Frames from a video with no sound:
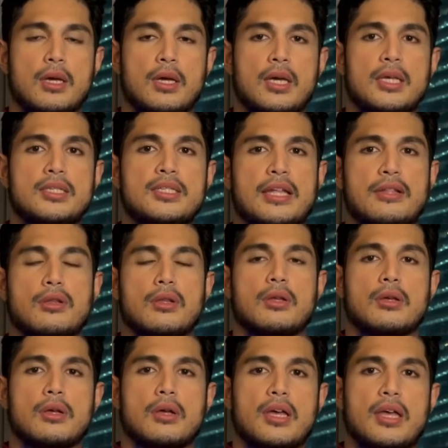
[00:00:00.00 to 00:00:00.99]
is that
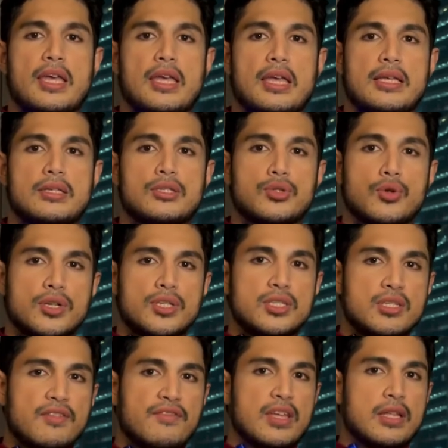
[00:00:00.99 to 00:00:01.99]
sources
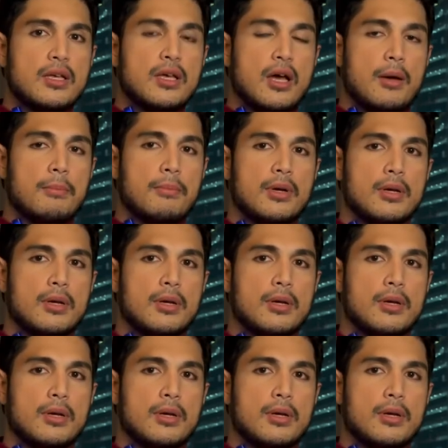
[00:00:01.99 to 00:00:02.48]
of income